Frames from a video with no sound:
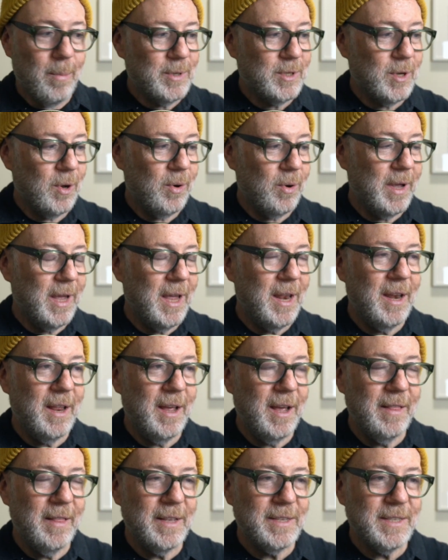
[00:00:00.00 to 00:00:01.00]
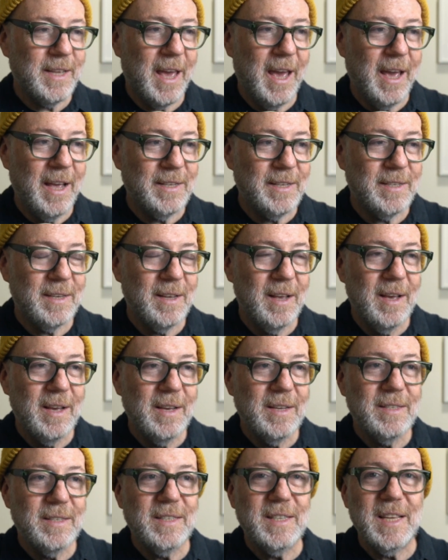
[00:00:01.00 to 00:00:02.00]
So in this case,
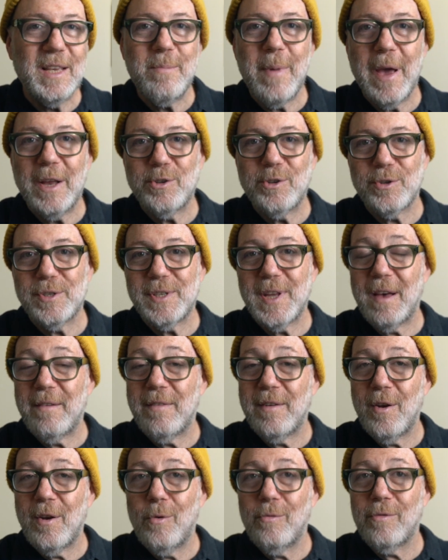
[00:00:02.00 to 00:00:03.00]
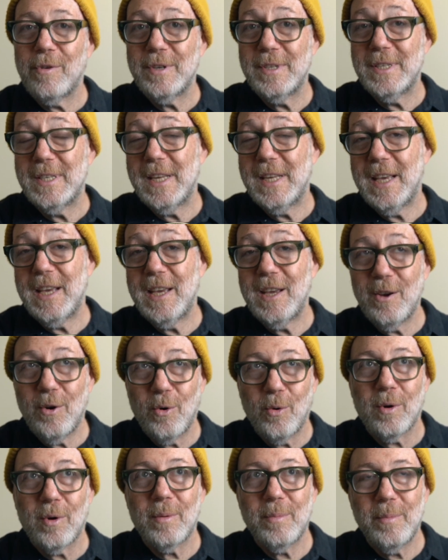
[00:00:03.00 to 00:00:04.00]
C major 7 over D,
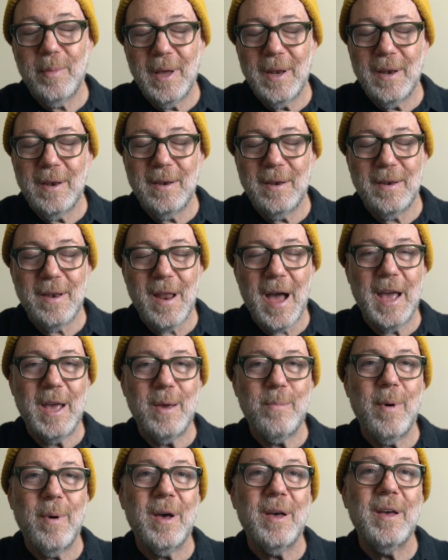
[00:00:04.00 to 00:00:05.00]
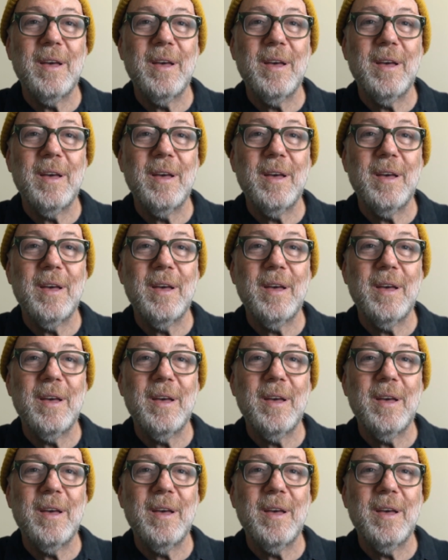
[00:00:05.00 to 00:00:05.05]
or in Naima,